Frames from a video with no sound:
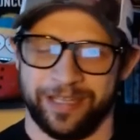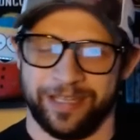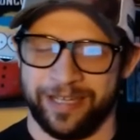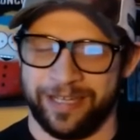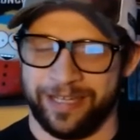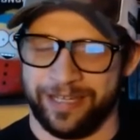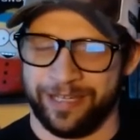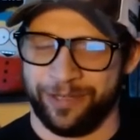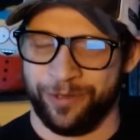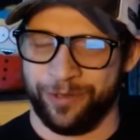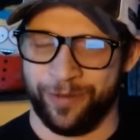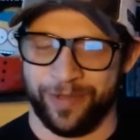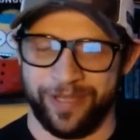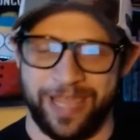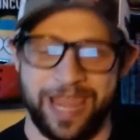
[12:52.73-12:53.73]

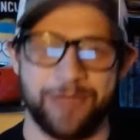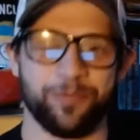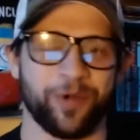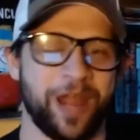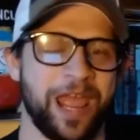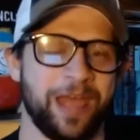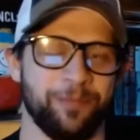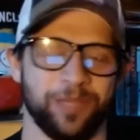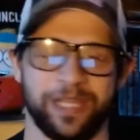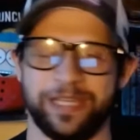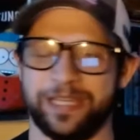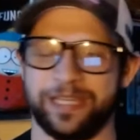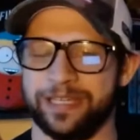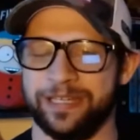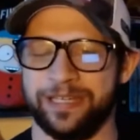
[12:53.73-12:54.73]
Who else? Abraham
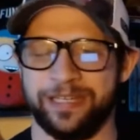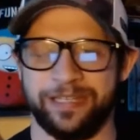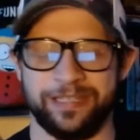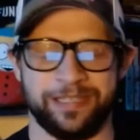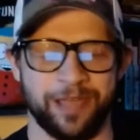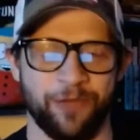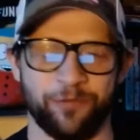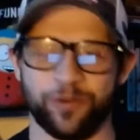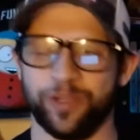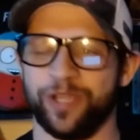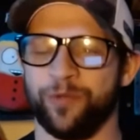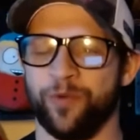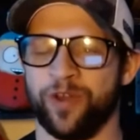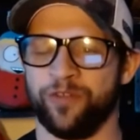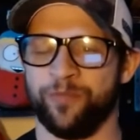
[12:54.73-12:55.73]
Lincoln,
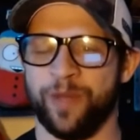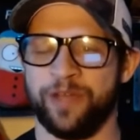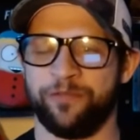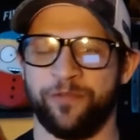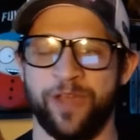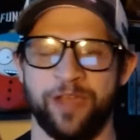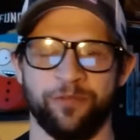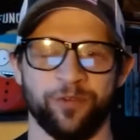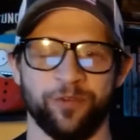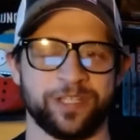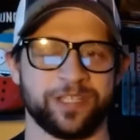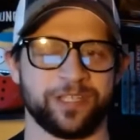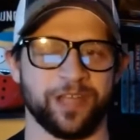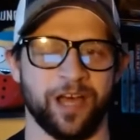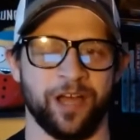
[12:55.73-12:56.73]
definitely one of my
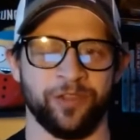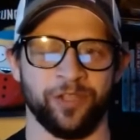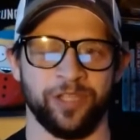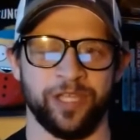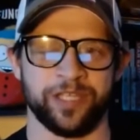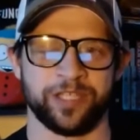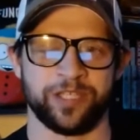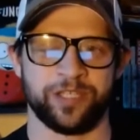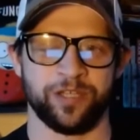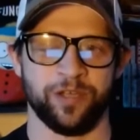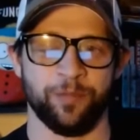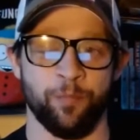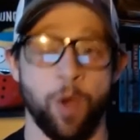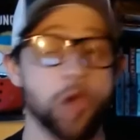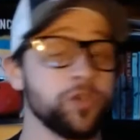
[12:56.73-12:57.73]
favorites on the list.
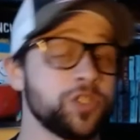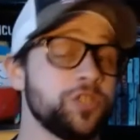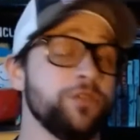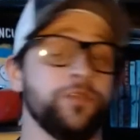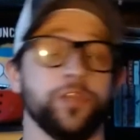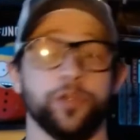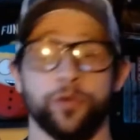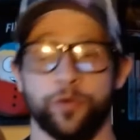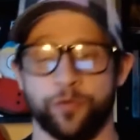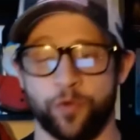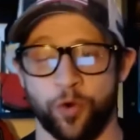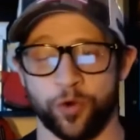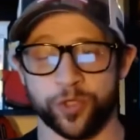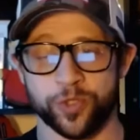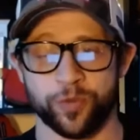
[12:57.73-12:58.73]
Most of you, of
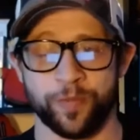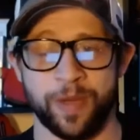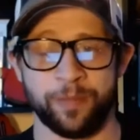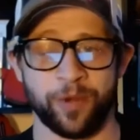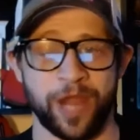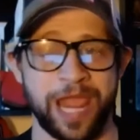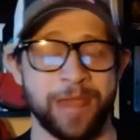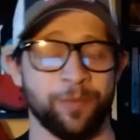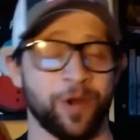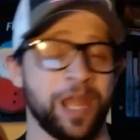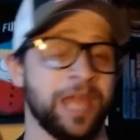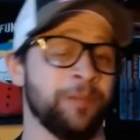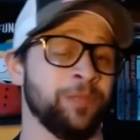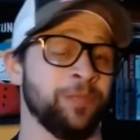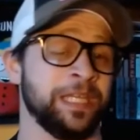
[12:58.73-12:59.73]
course, remember
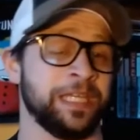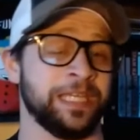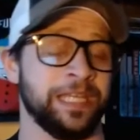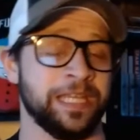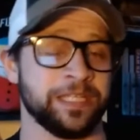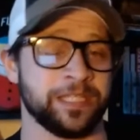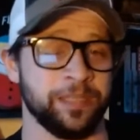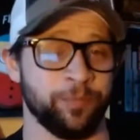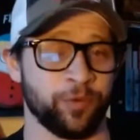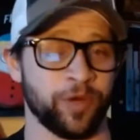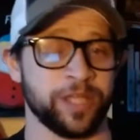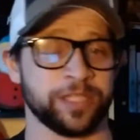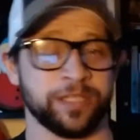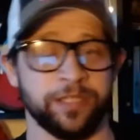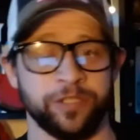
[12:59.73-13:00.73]
Abraham Lincoln as the
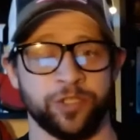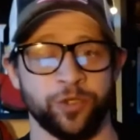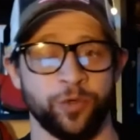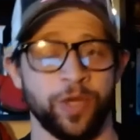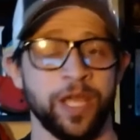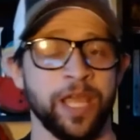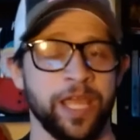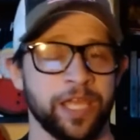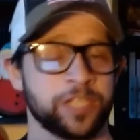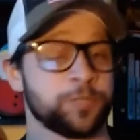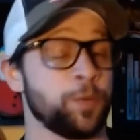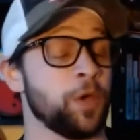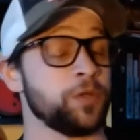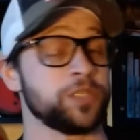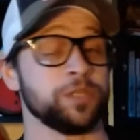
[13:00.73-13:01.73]
president who
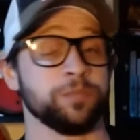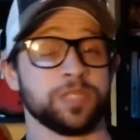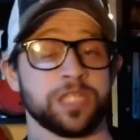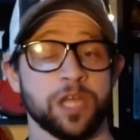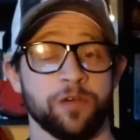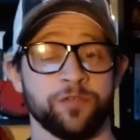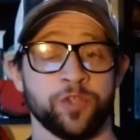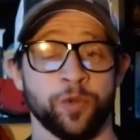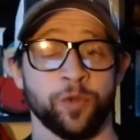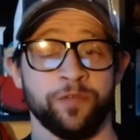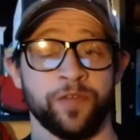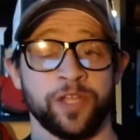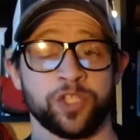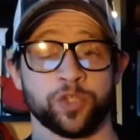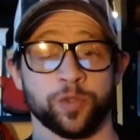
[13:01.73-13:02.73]
exposed himself to an
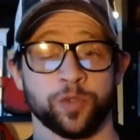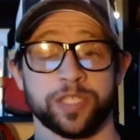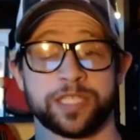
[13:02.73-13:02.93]
eventual